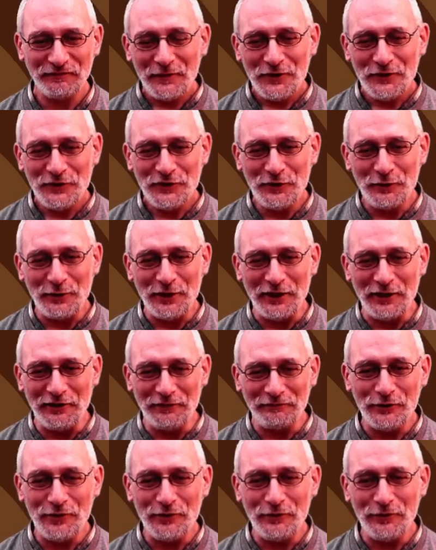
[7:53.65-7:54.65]
So
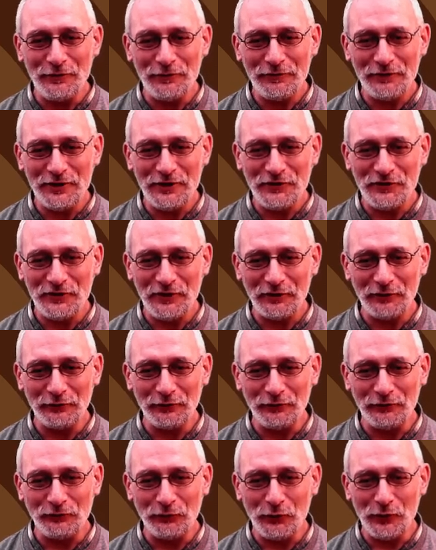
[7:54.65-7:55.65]
again, all three
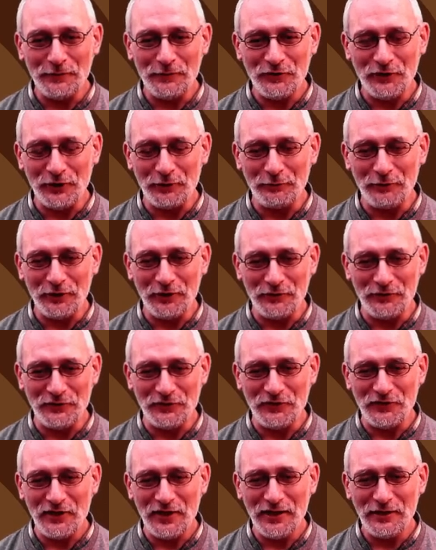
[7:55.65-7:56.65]
singular forms are pronounced the
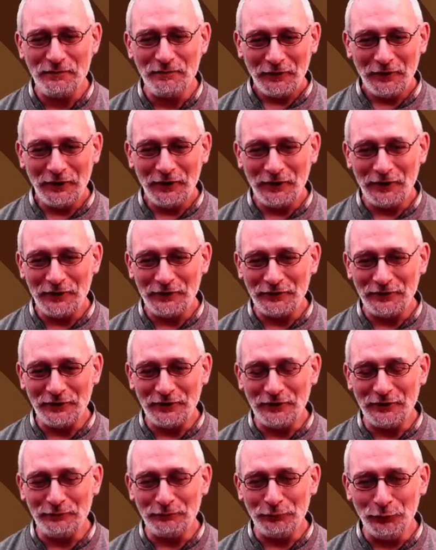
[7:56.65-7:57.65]
same, and
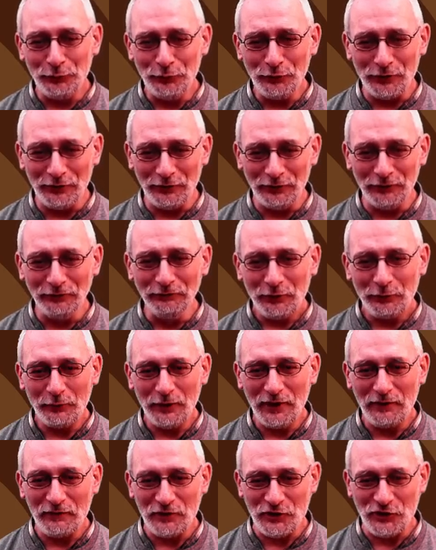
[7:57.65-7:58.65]
in plural, we
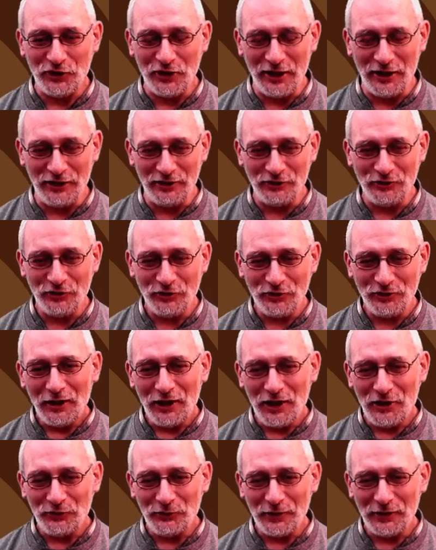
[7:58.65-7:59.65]
have a change.
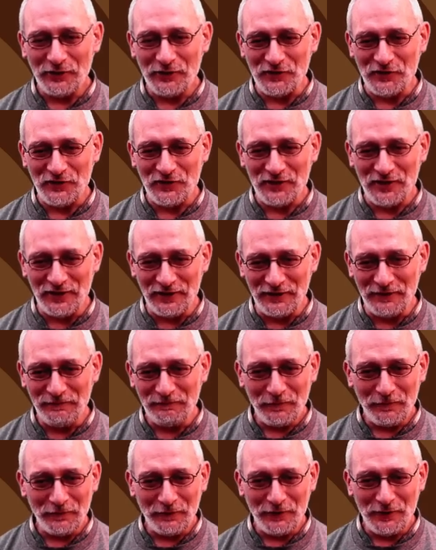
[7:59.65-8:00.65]
As we can see,
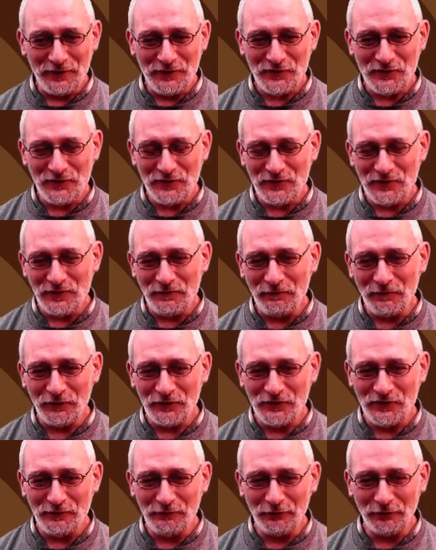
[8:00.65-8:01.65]
there is something
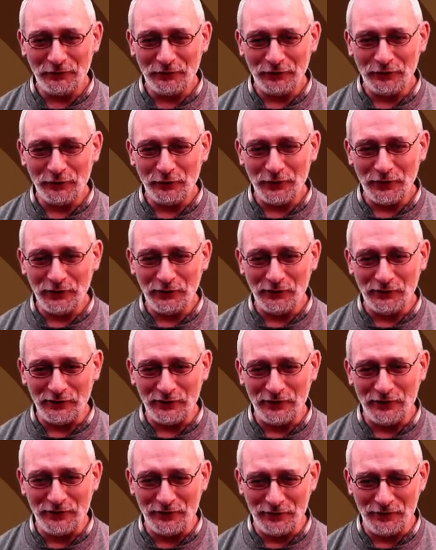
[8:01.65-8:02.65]
similar going on
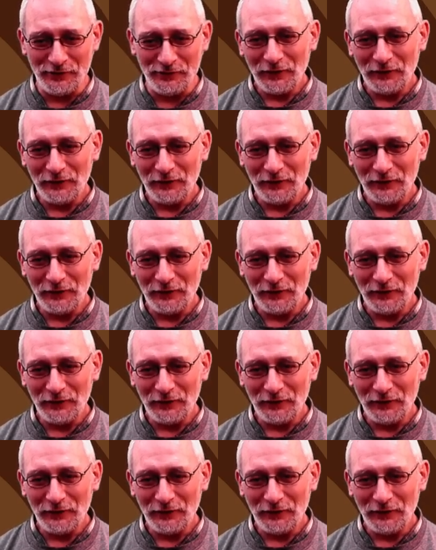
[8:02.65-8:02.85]
here.